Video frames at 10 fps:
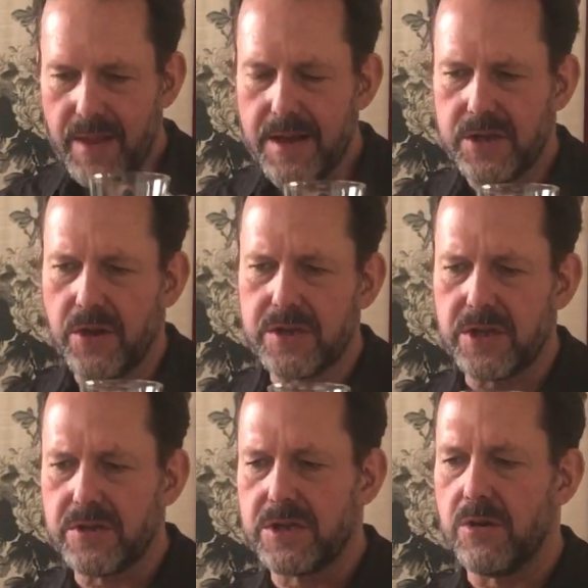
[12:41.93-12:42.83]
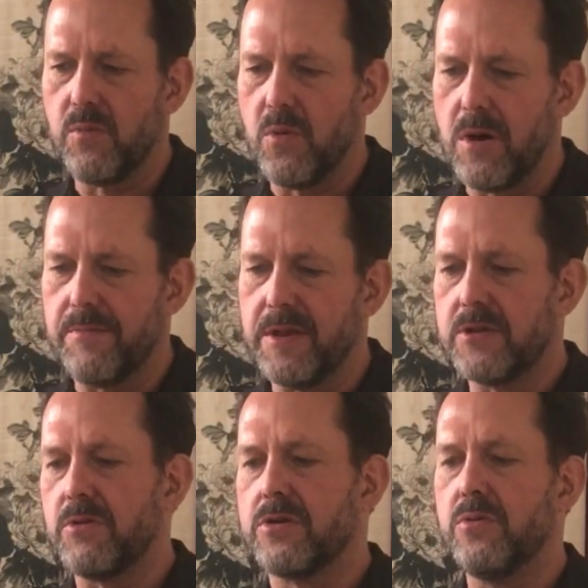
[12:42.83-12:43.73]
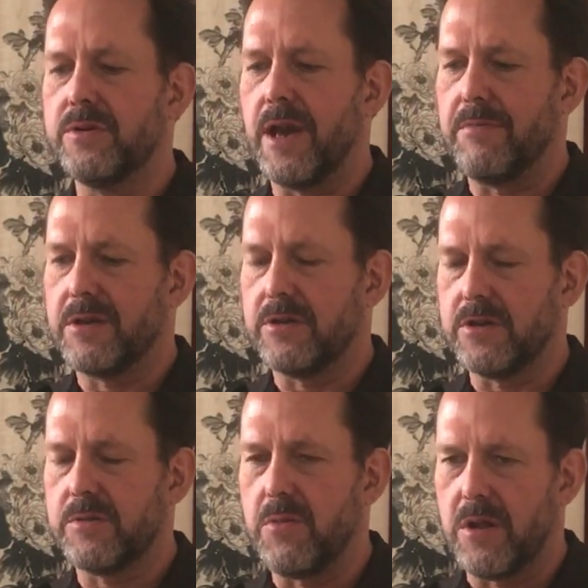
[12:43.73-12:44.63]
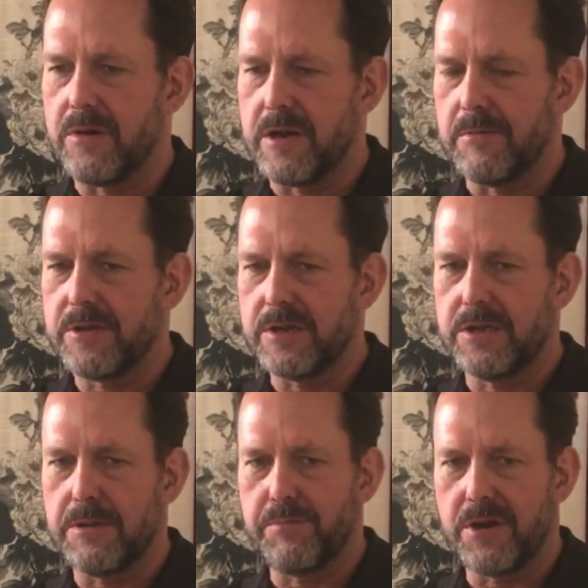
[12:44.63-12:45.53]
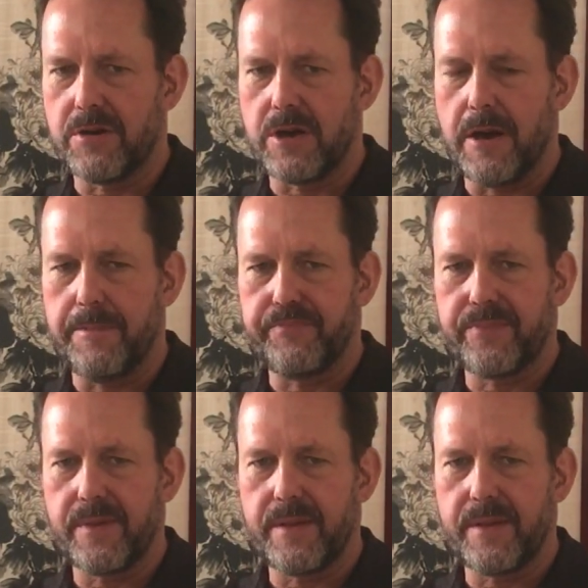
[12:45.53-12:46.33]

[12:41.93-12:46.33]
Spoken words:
It's also still warm. These were cooled down because they're smaller cups. This is a bigger cup.